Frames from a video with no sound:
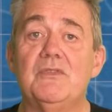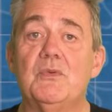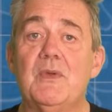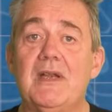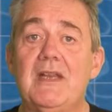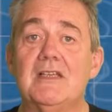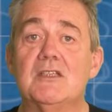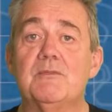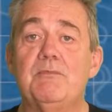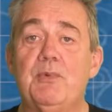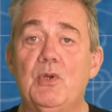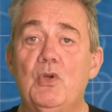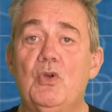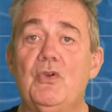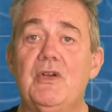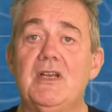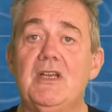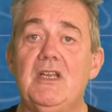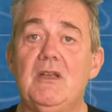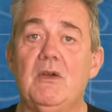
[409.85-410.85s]
when
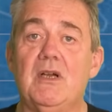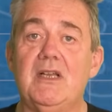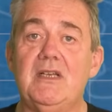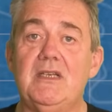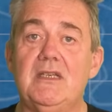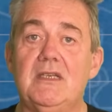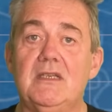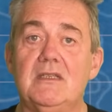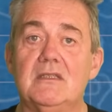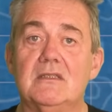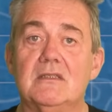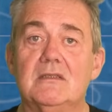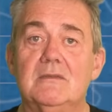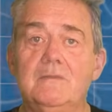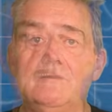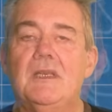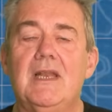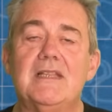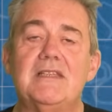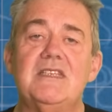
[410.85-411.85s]
exploring new ideas.
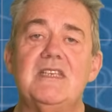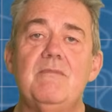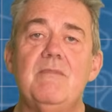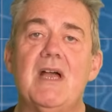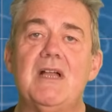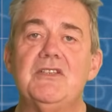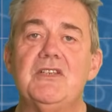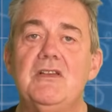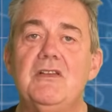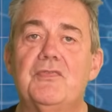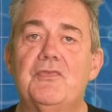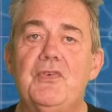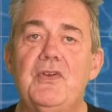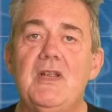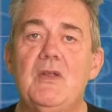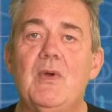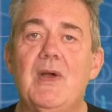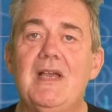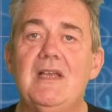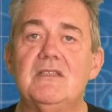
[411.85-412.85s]
Let's imagine
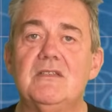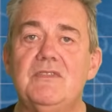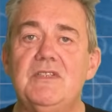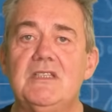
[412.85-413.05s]
three ways of